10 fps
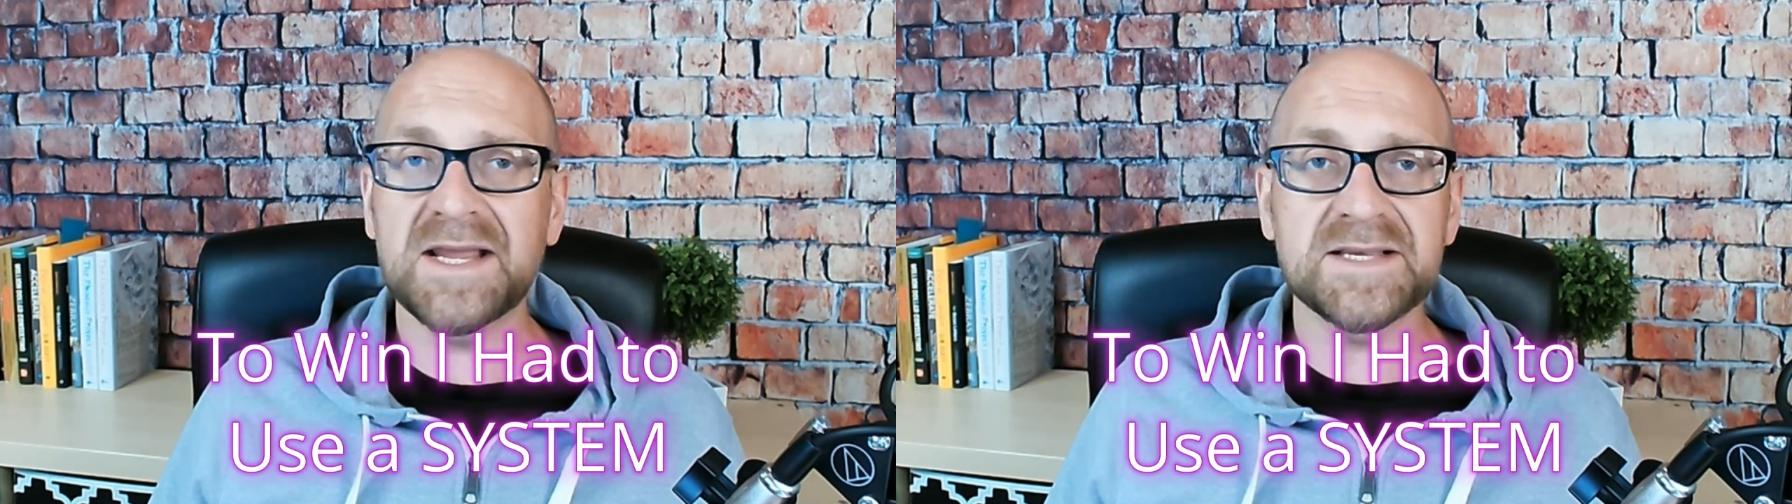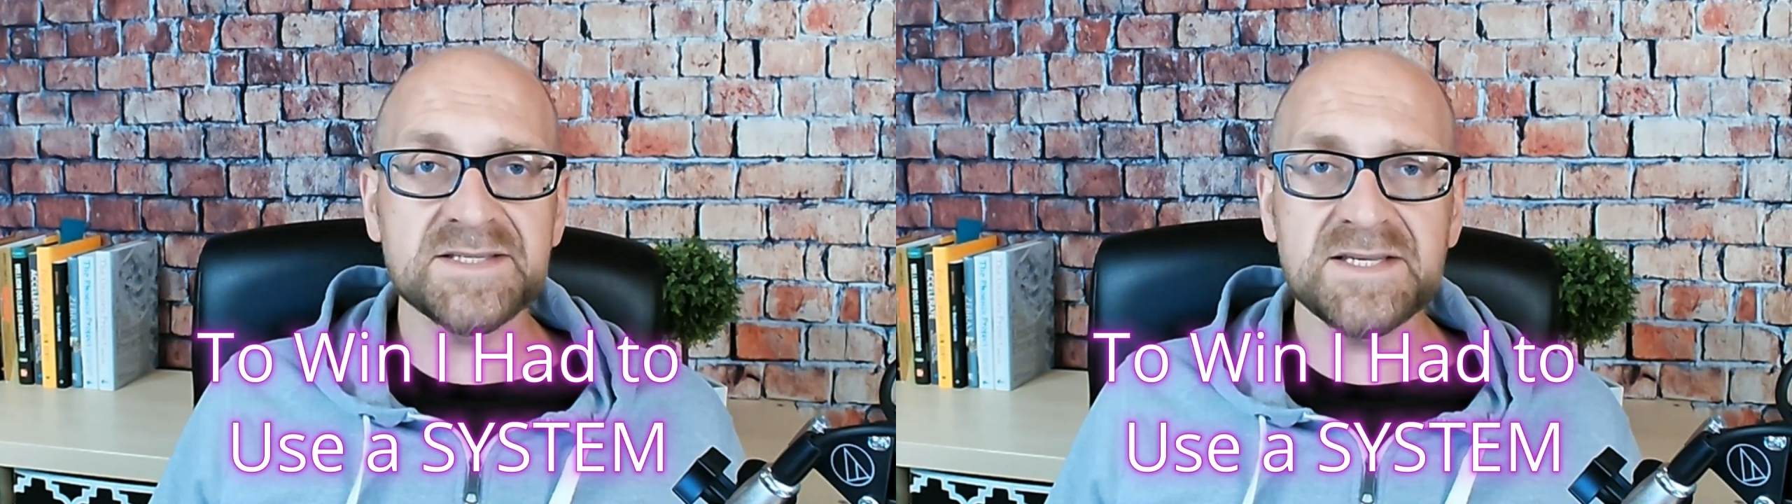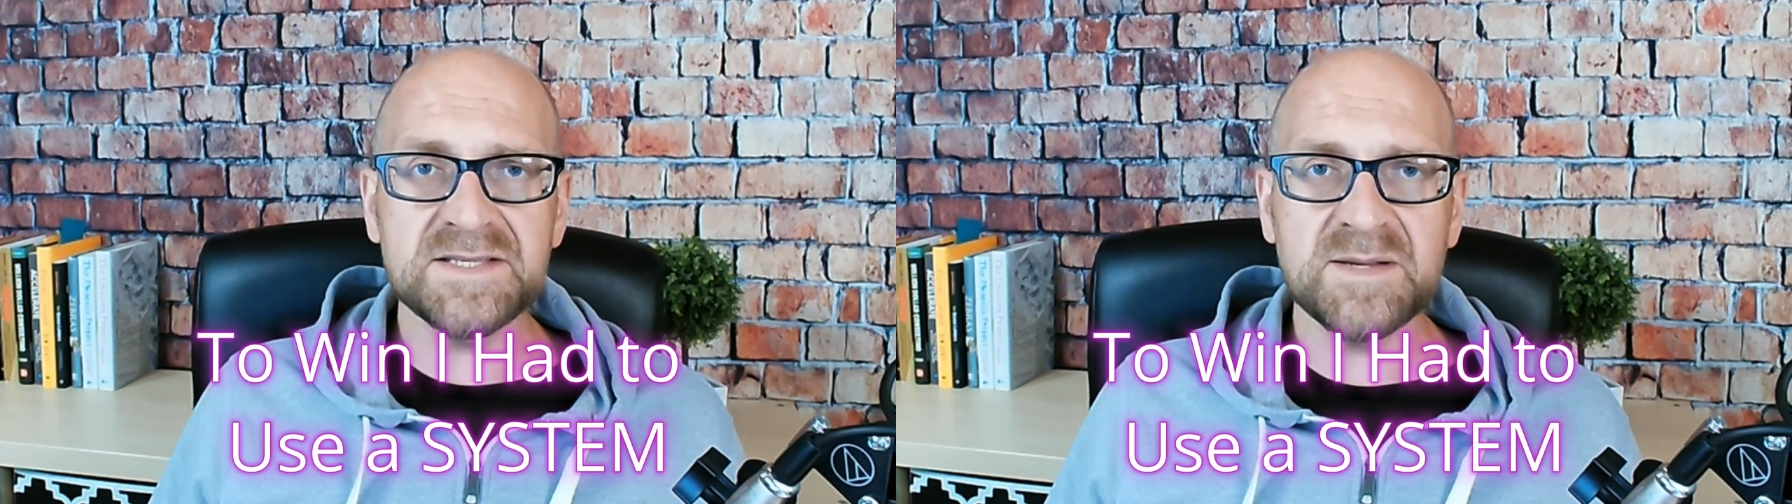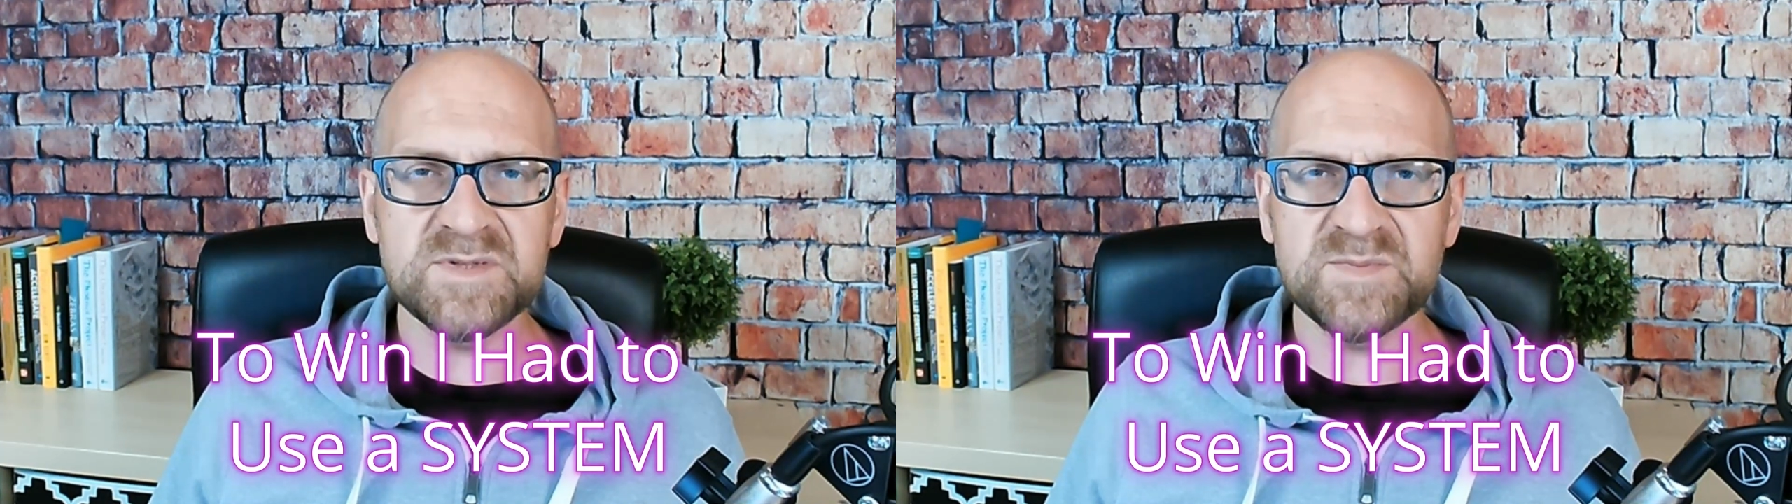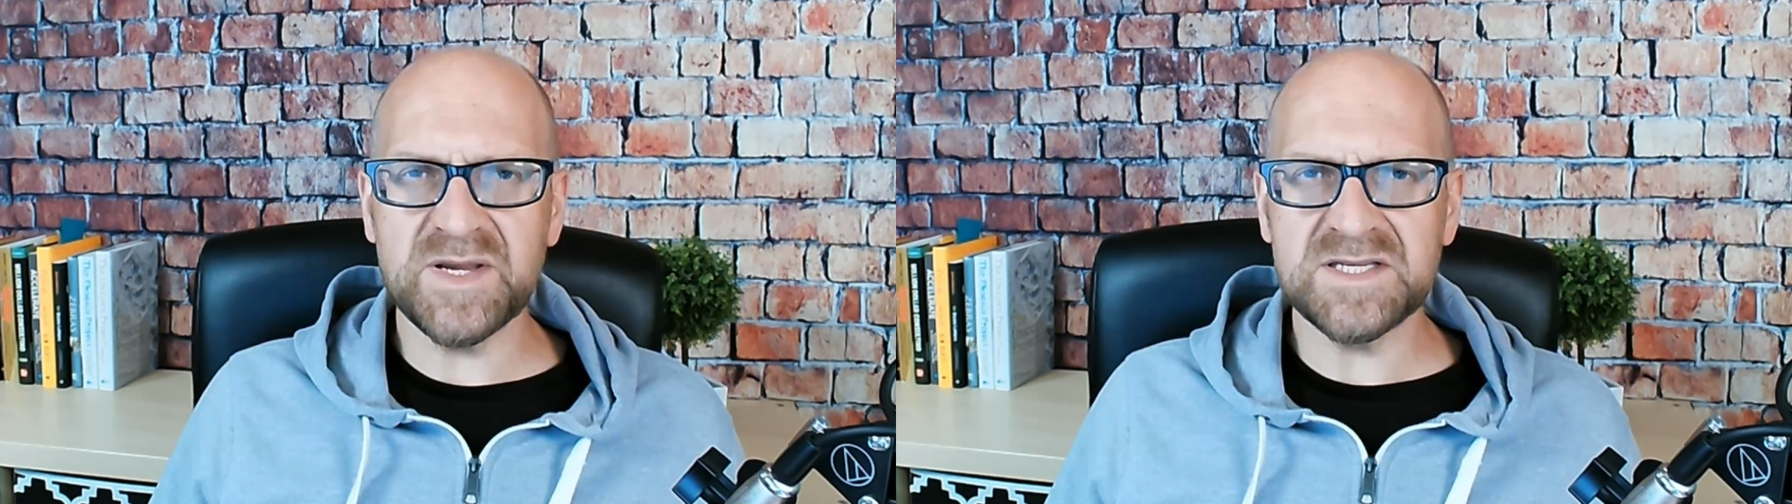a
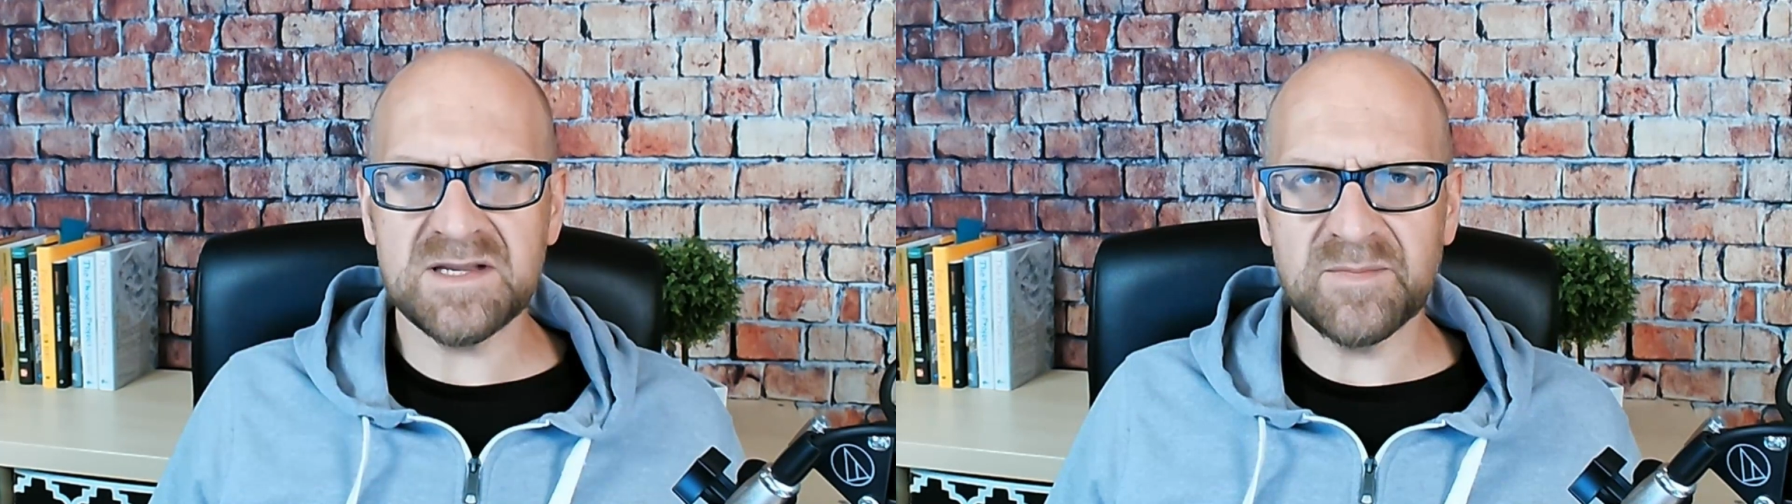systems-based